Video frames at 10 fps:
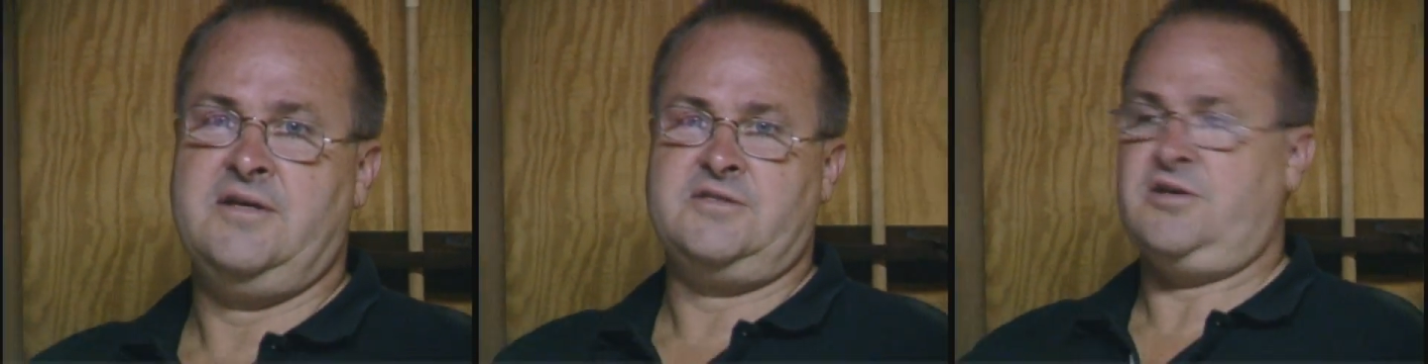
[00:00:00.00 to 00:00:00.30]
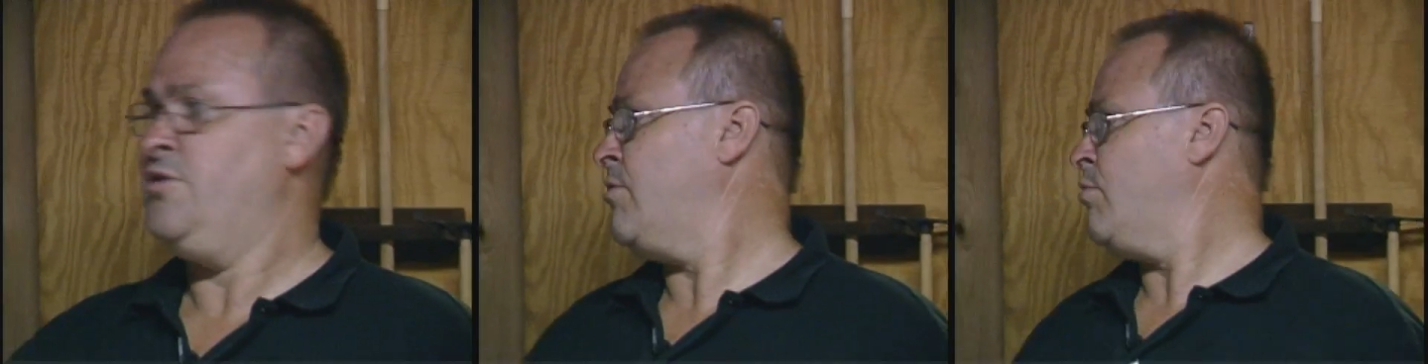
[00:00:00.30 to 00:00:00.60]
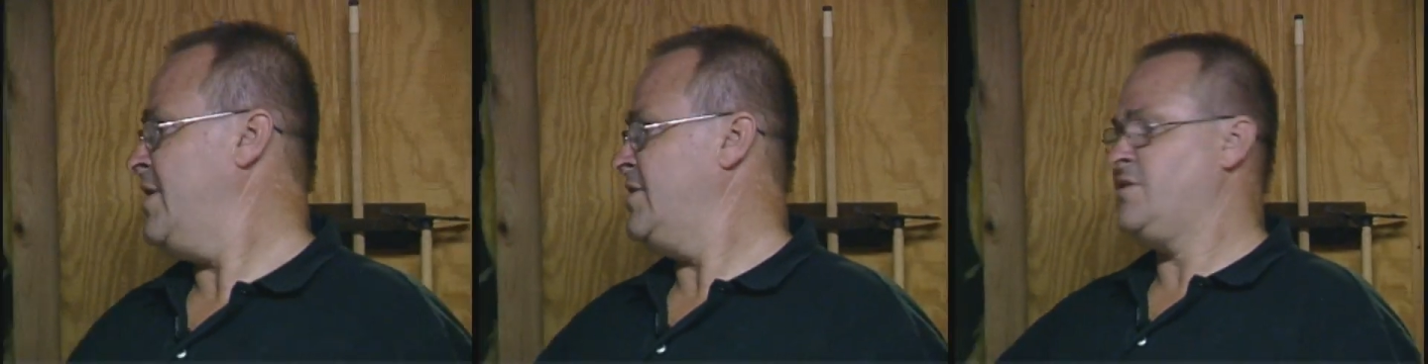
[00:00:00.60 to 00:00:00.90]
So the
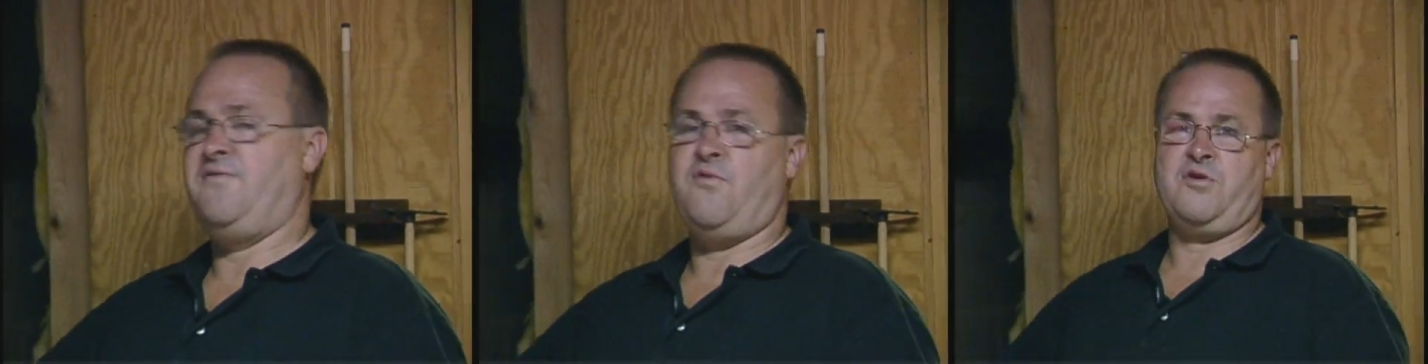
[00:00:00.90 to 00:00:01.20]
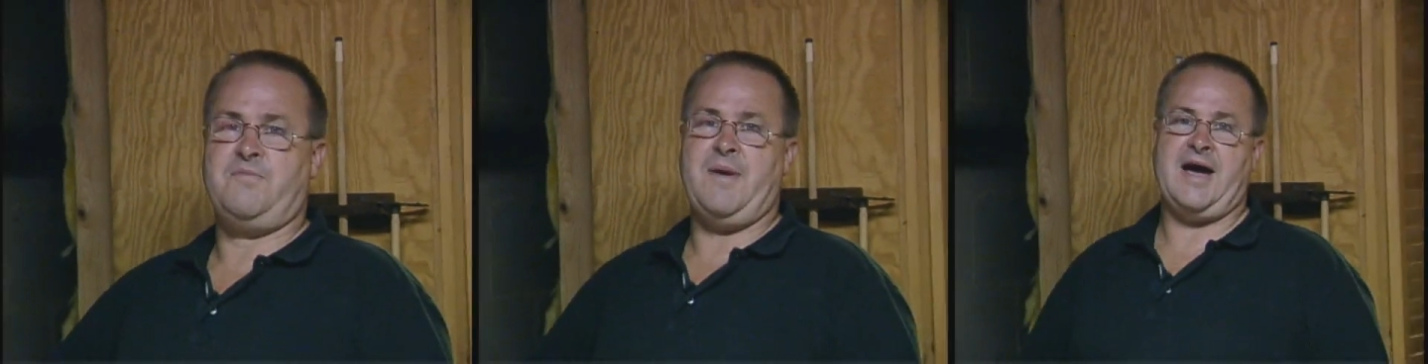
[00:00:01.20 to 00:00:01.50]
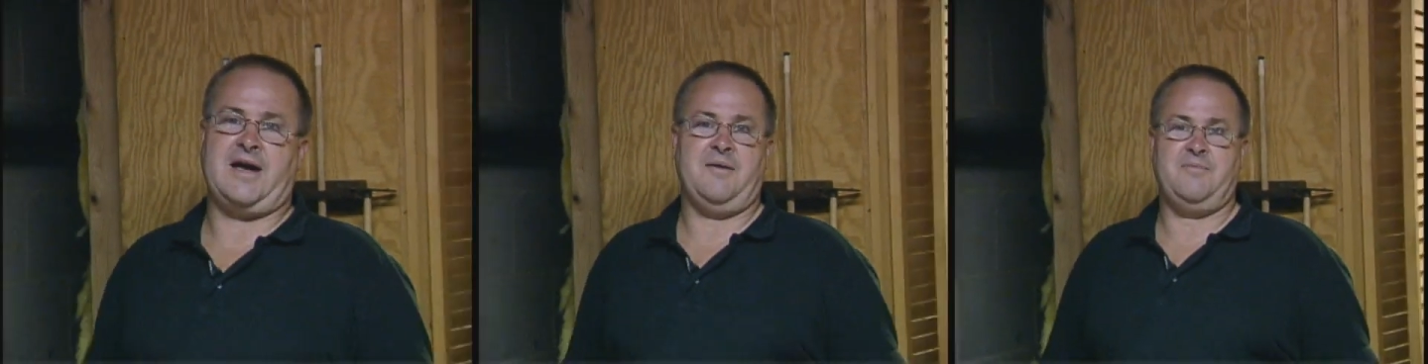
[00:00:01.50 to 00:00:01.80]
grid is the fourth
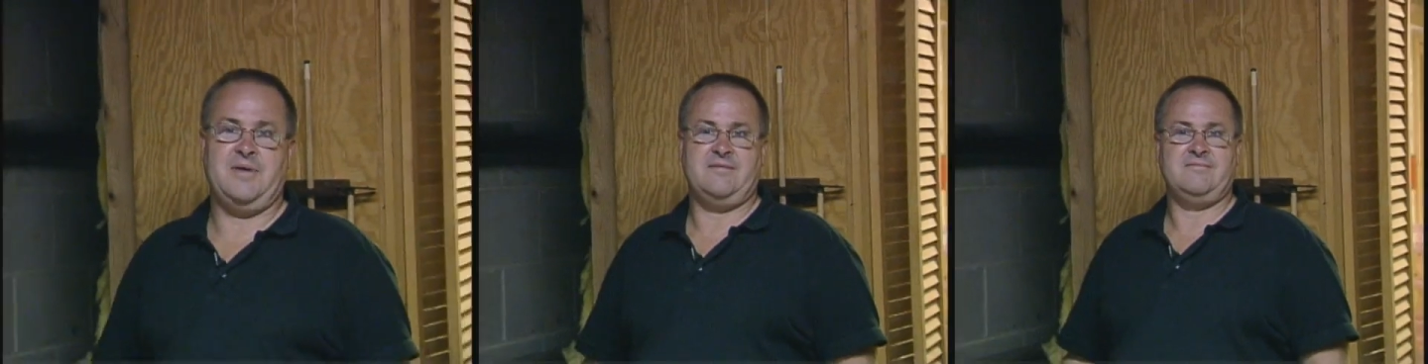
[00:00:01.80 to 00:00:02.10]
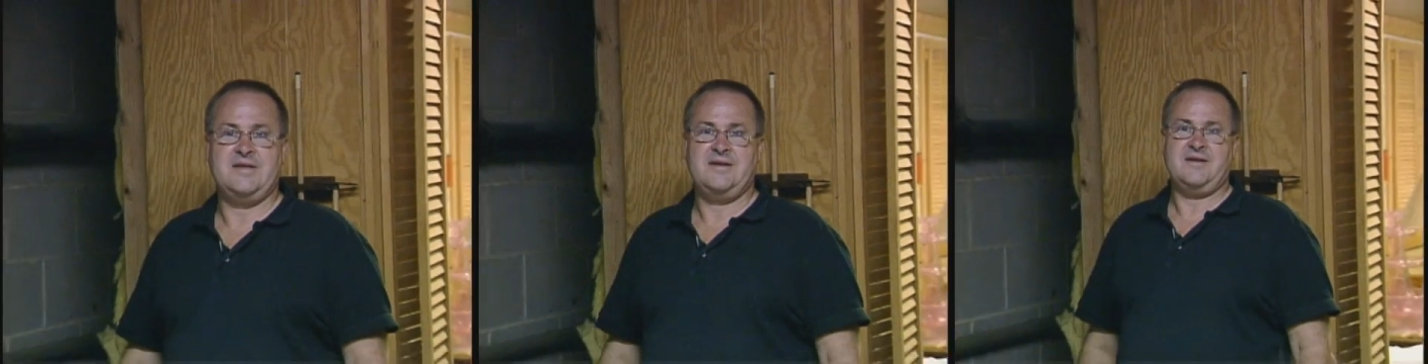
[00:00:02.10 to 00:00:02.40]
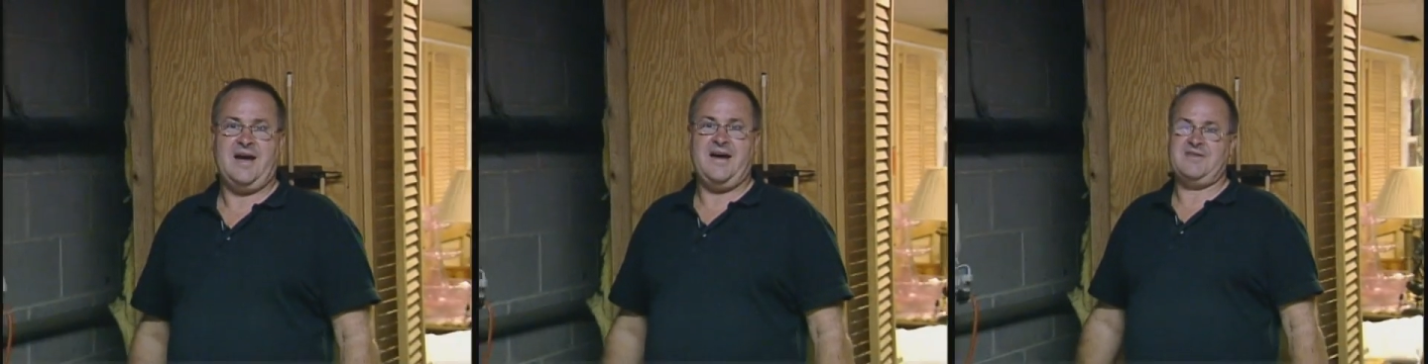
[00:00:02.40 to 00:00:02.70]
backup, and
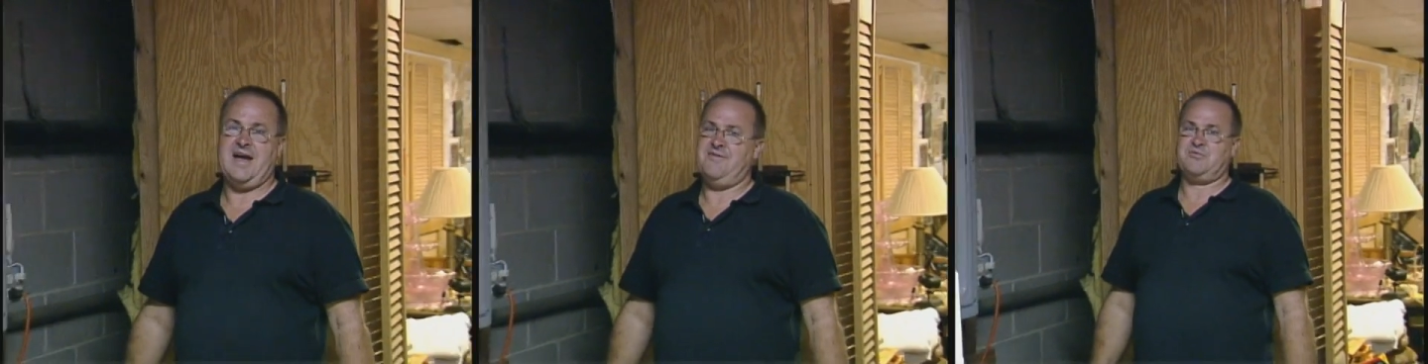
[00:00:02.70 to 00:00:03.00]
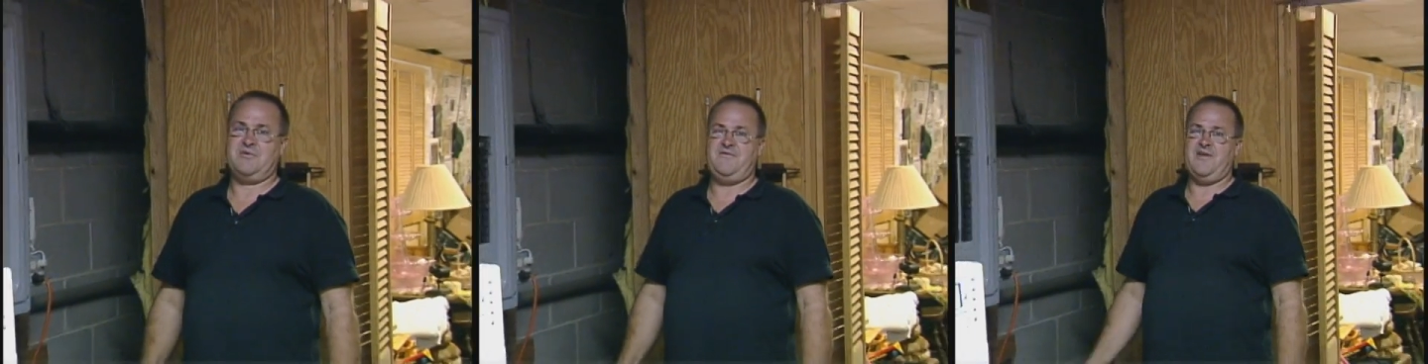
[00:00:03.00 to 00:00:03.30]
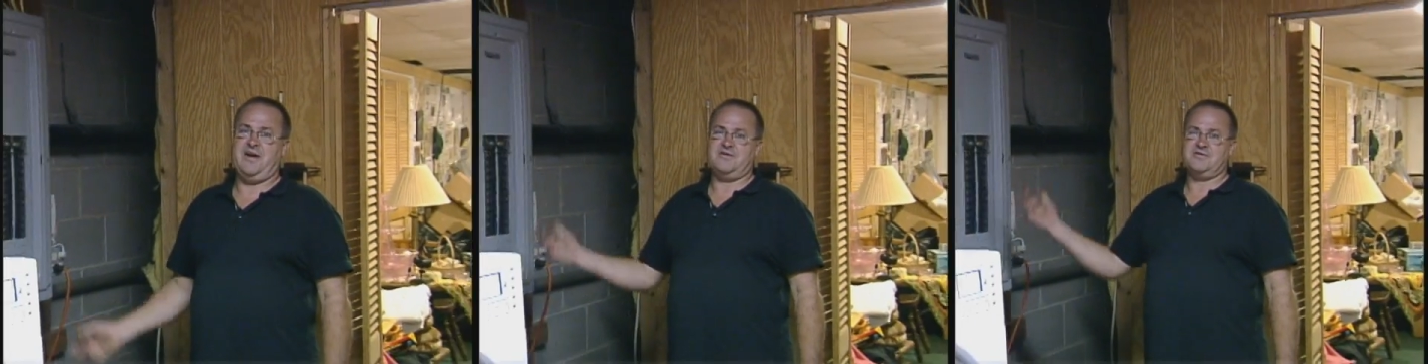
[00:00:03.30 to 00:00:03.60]
I have to have three
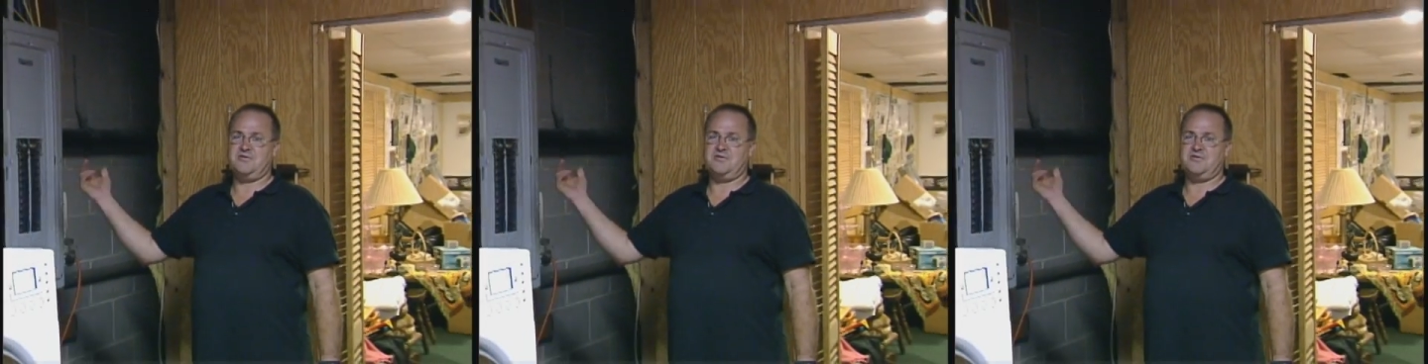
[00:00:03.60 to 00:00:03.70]
failures